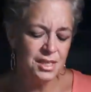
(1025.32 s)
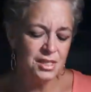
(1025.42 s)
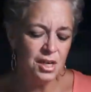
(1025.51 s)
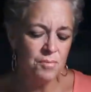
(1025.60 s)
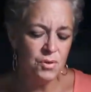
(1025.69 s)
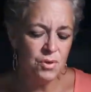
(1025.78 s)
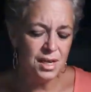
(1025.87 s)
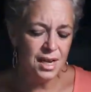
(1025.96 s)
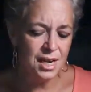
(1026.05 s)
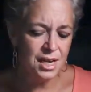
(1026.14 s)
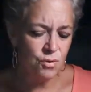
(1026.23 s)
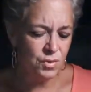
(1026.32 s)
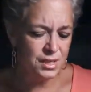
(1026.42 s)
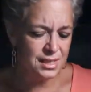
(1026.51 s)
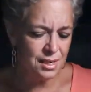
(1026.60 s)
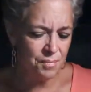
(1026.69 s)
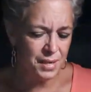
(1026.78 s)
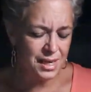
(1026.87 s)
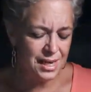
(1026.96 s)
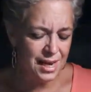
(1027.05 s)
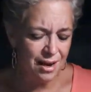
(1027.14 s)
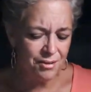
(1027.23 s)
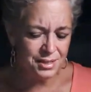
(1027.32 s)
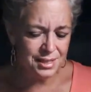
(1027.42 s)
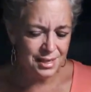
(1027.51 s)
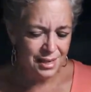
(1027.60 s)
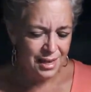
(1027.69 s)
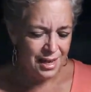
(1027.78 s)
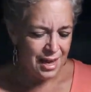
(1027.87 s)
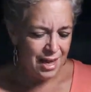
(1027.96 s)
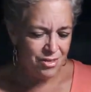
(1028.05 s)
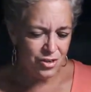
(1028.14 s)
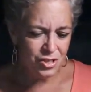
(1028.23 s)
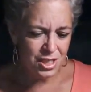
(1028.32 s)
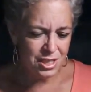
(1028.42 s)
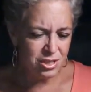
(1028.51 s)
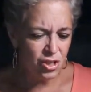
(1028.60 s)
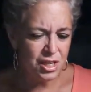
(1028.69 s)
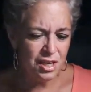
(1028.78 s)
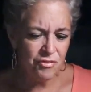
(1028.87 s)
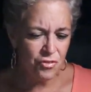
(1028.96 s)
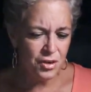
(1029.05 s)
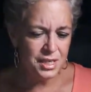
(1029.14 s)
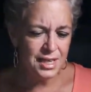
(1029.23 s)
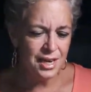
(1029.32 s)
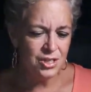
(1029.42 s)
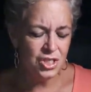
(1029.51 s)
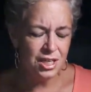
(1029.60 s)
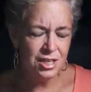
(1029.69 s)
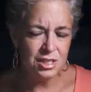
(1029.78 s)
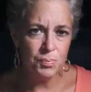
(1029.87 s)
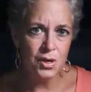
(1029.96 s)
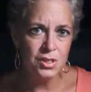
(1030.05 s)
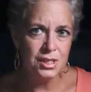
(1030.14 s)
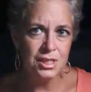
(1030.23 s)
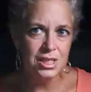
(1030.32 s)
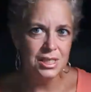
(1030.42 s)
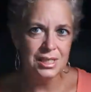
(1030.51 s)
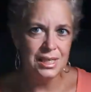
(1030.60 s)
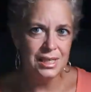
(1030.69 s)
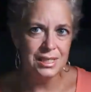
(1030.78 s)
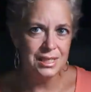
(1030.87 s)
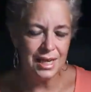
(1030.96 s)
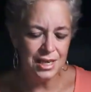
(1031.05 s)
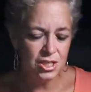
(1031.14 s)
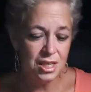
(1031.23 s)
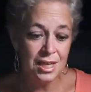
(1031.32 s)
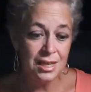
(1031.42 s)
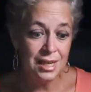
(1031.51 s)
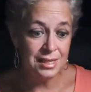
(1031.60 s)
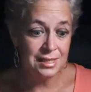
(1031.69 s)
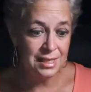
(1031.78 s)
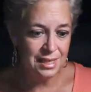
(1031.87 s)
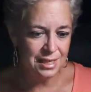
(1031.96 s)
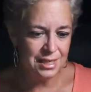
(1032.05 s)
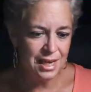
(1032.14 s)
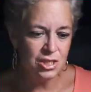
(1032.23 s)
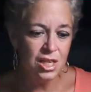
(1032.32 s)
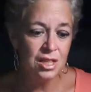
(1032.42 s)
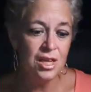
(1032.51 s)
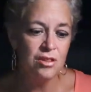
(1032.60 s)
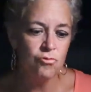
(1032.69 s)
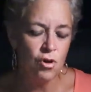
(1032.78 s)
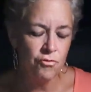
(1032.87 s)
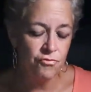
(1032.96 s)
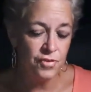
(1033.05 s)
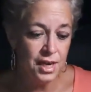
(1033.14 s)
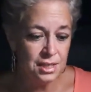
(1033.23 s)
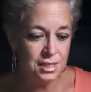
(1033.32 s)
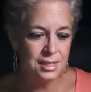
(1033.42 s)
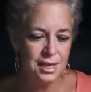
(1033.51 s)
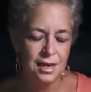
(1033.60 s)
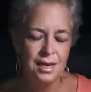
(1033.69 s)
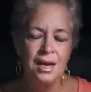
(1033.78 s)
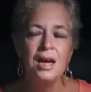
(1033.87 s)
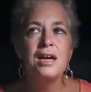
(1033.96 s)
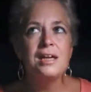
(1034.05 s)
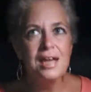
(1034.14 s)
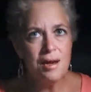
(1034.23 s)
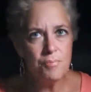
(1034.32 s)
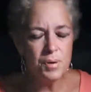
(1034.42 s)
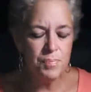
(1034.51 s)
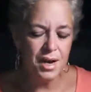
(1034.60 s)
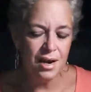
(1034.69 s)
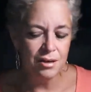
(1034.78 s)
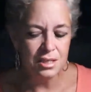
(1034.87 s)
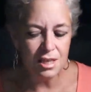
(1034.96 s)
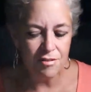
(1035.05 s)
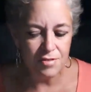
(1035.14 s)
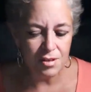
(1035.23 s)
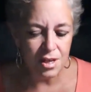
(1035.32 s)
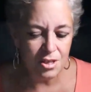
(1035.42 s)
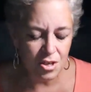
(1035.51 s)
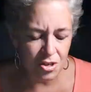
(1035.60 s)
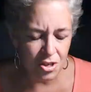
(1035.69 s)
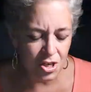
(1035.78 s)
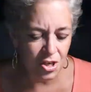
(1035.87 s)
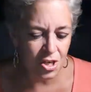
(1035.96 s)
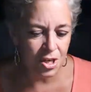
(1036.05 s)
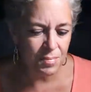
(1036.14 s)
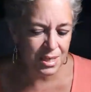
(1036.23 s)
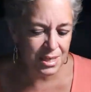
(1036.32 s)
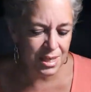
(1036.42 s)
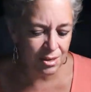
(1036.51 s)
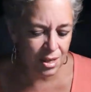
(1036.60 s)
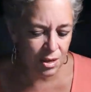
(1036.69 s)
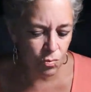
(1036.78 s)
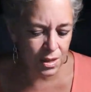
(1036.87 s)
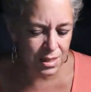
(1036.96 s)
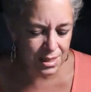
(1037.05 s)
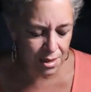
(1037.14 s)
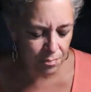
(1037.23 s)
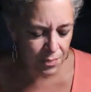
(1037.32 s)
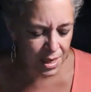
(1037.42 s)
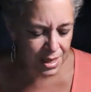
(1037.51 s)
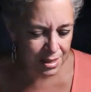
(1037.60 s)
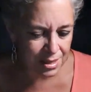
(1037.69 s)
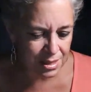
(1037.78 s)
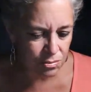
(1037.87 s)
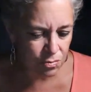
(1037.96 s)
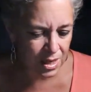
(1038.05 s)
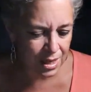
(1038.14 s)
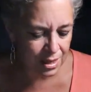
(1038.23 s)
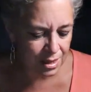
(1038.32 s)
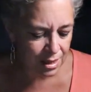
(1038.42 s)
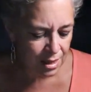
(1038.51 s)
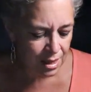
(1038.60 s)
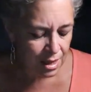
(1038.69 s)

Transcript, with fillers: that is communicating with somebody else, and they're just looking for attention. This person just needs attention, and they seek attention, and they throw fits. They get prepared, because I feel like you're going to be dealing with somebody this week